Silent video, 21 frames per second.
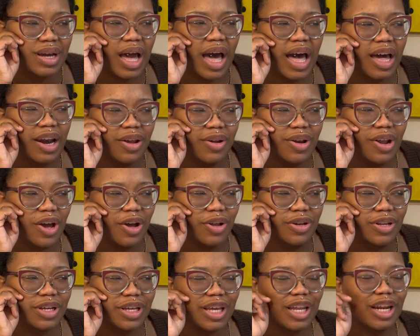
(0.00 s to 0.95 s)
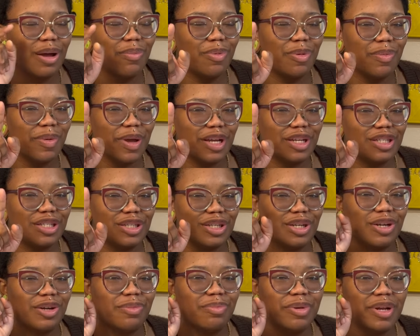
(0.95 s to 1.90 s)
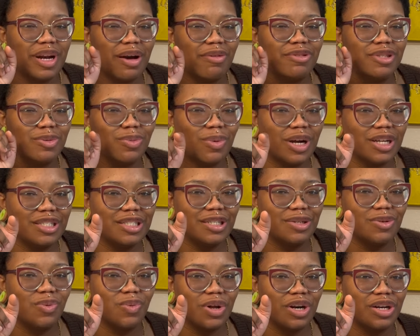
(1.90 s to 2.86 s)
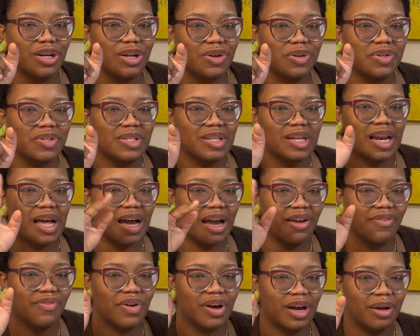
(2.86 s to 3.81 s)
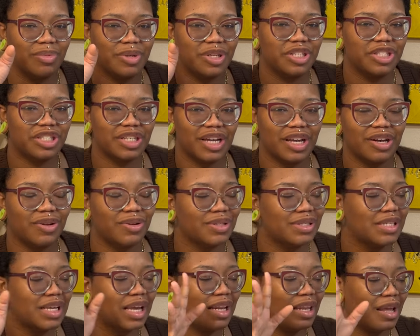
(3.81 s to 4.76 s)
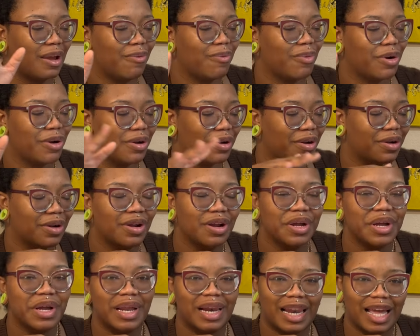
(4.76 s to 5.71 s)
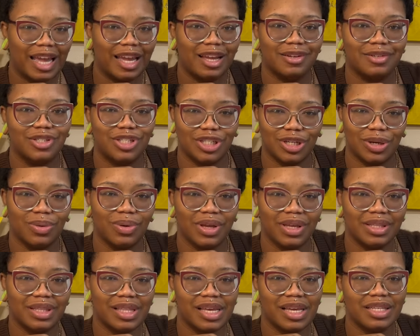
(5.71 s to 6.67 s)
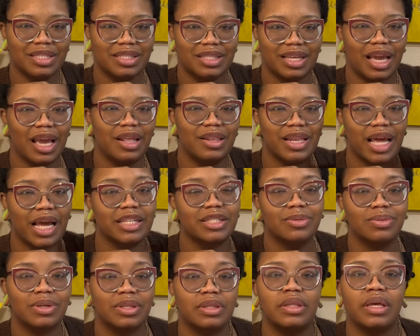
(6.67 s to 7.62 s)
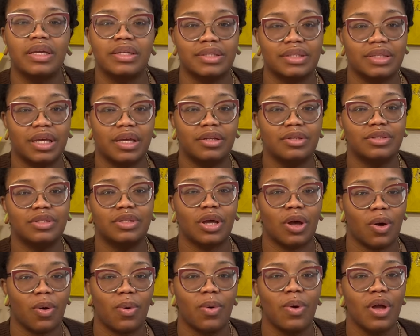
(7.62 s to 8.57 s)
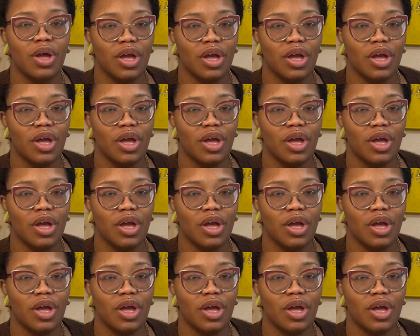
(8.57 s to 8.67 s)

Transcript: I don't know. Look it up and make sure. But I was watching one of those live hobby channels and they were like showing this and that's what they said. So